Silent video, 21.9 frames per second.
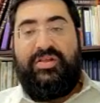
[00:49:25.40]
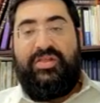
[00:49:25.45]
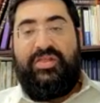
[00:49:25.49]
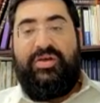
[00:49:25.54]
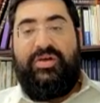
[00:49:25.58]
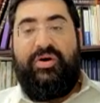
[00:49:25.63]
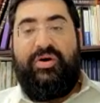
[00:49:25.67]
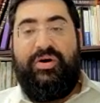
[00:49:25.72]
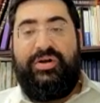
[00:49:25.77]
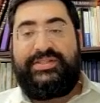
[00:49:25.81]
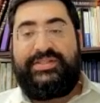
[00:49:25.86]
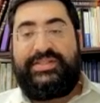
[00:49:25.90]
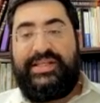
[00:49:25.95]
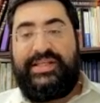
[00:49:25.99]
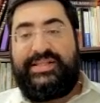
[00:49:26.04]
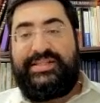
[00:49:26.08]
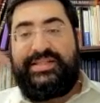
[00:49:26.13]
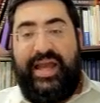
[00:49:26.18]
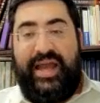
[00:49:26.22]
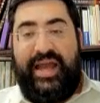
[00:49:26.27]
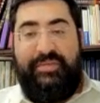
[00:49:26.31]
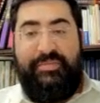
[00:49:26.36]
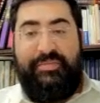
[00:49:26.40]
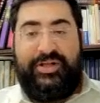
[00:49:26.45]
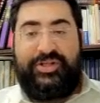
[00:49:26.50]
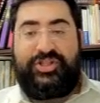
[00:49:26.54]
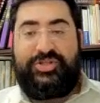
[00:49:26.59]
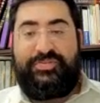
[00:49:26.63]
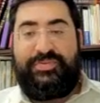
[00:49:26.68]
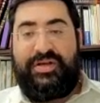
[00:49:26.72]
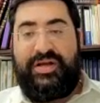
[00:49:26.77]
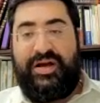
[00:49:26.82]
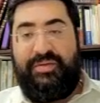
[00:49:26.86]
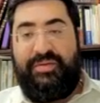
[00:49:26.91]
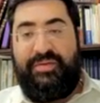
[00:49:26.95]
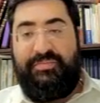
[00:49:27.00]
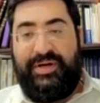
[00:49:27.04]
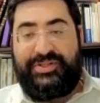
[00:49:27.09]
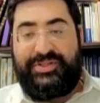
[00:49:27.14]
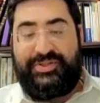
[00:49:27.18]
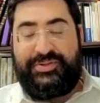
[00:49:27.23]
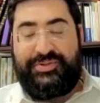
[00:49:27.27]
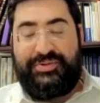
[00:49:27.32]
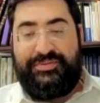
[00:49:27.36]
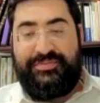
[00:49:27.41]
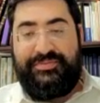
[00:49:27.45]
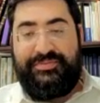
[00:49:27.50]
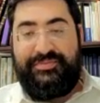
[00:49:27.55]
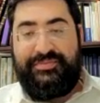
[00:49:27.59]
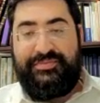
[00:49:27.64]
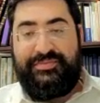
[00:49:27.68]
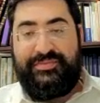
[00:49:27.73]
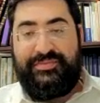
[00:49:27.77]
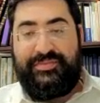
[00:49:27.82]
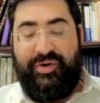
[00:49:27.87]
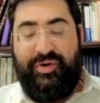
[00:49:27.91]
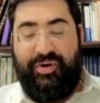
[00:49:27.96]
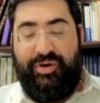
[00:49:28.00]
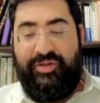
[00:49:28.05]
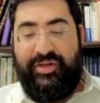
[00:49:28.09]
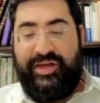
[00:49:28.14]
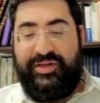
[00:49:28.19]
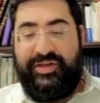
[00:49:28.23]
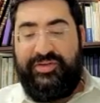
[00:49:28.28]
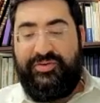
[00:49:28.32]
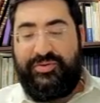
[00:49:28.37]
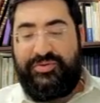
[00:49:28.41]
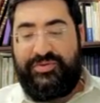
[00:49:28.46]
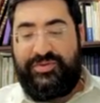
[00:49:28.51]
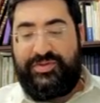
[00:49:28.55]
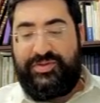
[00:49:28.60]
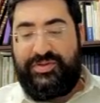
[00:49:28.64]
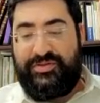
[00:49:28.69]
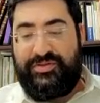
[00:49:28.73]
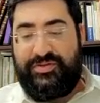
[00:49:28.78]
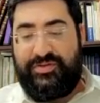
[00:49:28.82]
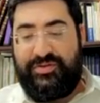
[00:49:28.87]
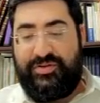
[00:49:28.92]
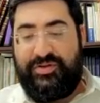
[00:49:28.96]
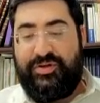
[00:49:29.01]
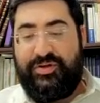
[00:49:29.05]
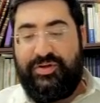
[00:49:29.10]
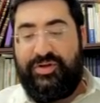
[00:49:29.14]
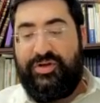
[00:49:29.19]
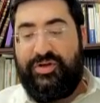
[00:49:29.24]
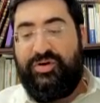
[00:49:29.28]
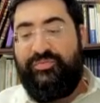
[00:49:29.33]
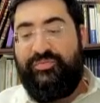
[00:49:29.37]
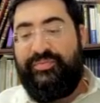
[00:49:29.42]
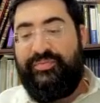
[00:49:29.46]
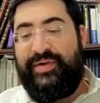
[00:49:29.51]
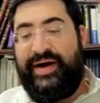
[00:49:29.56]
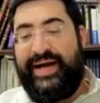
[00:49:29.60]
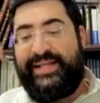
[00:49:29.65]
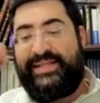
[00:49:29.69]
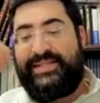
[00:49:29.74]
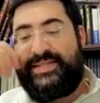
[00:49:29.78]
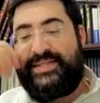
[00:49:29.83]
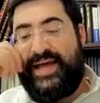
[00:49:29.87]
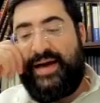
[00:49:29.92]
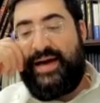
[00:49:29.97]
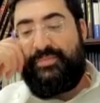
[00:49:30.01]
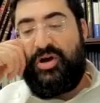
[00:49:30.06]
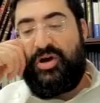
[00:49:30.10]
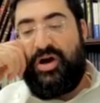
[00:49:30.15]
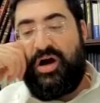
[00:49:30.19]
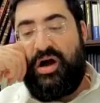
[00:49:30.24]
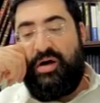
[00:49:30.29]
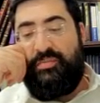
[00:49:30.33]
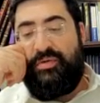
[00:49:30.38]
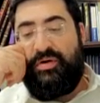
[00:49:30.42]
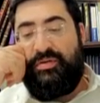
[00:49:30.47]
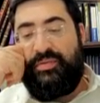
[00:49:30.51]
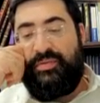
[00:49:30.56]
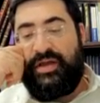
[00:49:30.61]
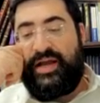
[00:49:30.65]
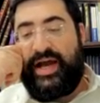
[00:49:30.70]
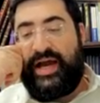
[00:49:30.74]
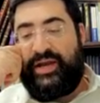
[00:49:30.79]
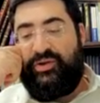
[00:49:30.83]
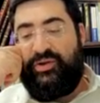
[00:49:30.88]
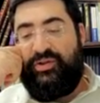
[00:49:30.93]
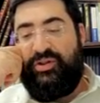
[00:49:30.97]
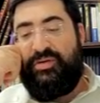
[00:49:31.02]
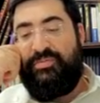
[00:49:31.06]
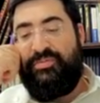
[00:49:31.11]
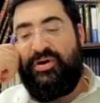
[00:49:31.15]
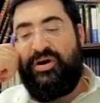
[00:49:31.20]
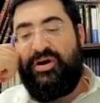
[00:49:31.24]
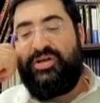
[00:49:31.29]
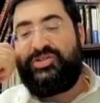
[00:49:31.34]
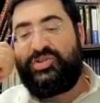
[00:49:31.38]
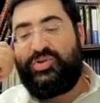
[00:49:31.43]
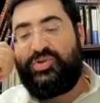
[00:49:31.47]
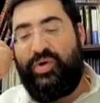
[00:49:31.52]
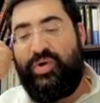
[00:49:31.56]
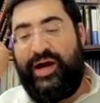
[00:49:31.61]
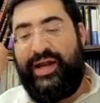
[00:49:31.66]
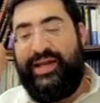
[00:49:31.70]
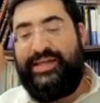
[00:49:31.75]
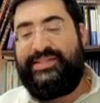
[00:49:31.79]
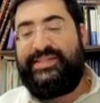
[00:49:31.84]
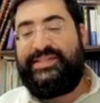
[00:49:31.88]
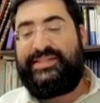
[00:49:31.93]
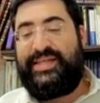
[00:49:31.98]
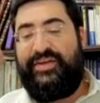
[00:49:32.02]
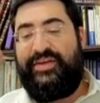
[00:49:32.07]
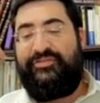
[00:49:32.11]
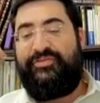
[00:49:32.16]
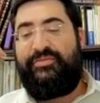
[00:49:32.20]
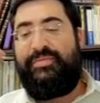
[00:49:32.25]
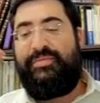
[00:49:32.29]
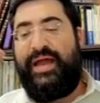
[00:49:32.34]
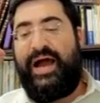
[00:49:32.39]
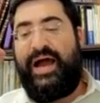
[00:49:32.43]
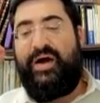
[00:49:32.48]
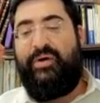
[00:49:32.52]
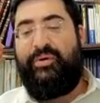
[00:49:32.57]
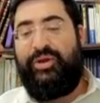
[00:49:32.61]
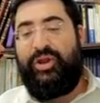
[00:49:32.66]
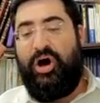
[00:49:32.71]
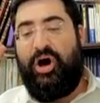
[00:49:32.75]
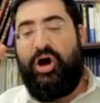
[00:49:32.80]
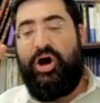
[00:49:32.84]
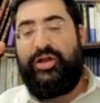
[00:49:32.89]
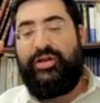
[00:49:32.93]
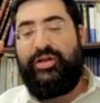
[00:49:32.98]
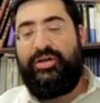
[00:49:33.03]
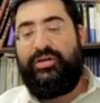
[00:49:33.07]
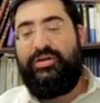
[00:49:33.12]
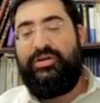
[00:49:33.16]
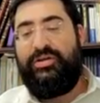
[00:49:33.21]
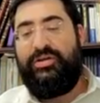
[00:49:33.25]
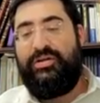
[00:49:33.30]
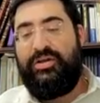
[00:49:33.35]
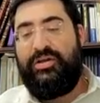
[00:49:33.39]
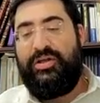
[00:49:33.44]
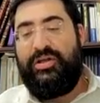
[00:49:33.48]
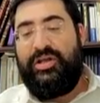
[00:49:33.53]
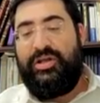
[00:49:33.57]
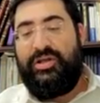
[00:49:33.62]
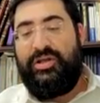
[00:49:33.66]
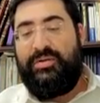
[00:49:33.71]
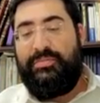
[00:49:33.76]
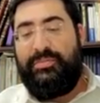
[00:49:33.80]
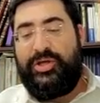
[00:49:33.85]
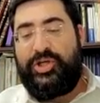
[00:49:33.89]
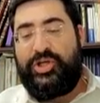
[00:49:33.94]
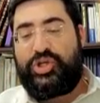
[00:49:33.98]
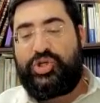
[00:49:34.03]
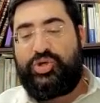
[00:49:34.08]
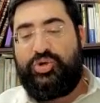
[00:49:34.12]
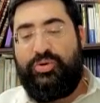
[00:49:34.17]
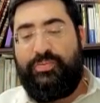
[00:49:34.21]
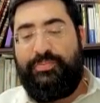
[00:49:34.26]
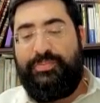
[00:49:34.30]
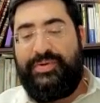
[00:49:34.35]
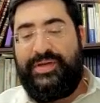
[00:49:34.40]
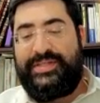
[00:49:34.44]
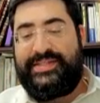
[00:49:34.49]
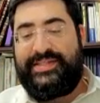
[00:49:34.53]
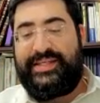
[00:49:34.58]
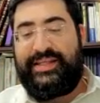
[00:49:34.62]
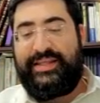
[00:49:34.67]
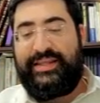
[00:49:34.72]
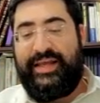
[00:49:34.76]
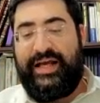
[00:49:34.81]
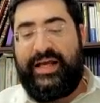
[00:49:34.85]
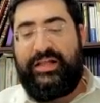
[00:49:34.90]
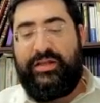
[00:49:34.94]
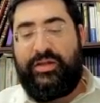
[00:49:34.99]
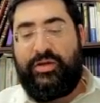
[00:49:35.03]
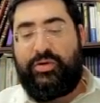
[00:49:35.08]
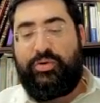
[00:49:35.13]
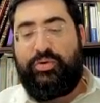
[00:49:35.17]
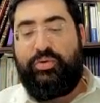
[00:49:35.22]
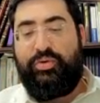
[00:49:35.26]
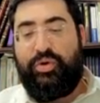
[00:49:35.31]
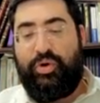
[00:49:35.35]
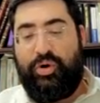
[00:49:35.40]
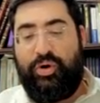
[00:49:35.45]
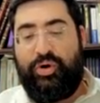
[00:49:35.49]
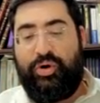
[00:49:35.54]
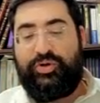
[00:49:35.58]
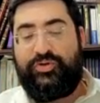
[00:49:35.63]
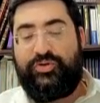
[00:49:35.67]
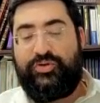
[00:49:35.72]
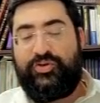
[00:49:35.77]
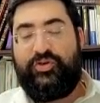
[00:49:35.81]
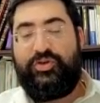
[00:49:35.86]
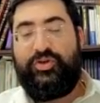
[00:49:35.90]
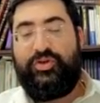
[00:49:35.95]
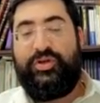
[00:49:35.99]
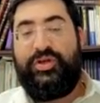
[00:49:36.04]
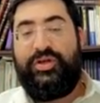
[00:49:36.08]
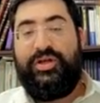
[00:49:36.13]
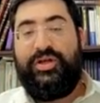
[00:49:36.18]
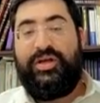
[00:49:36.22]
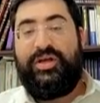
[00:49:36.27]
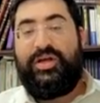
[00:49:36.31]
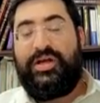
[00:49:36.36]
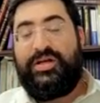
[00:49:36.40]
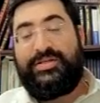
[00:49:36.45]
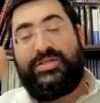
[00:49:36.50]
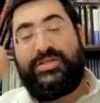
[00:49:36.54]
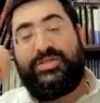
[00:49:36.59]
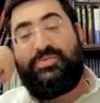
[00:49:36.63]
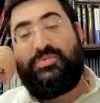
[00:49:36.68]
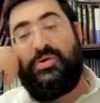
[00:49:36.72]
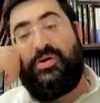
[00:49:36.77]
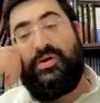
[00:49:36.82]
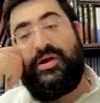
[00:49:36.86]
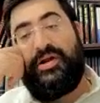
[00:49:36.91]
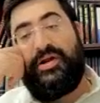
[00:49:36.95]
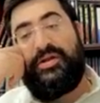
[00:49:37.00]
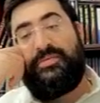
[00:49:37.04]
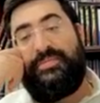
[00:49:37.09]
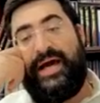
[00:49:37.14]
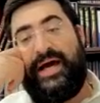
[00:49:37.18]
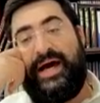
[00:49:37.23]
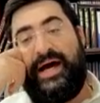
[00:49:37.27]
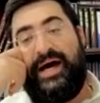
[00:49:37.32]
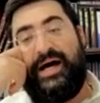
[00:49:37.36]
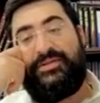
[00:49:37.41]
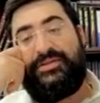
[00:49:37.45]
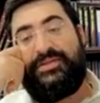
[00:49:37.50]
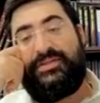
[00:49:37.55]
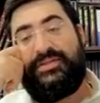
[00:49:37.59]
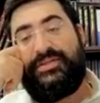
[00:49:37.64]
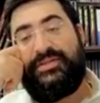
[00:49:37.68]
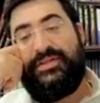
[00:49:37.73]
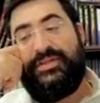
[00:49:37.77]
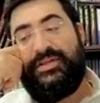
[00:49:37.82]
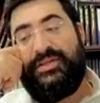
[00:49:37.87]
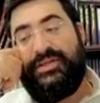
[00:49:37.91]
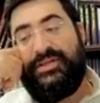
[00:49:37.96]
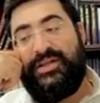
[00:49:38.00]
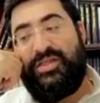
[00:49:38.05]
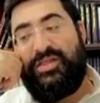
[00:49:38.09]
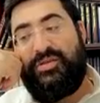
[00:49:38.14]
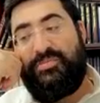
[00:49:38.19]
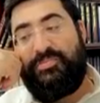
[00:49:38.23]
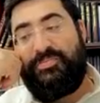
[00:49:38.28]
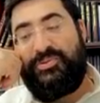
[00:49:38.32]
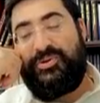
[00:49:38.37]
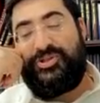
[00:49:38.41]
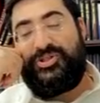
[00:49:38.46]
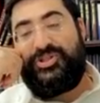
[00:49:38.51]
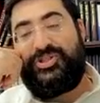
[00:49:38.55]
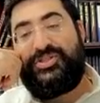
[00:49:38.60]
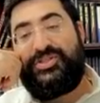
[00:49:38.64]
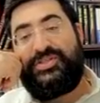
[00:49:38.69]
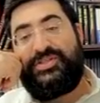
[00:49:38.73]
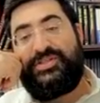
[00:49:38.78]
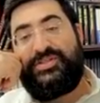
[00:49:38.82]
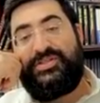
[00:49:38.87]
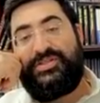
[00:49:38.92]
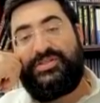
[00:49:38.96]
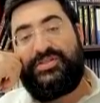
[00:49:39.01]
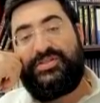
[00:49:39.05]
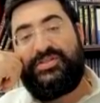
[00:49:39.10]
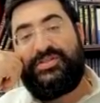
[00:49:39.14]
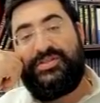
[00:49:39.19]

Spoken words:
The whole 6 to 8 months should become pasul. All the edut. My tam ka'amar mikanul haba. So why does he say from now and on? Mishum pesidel lekufot. Because he's worried about the purchases.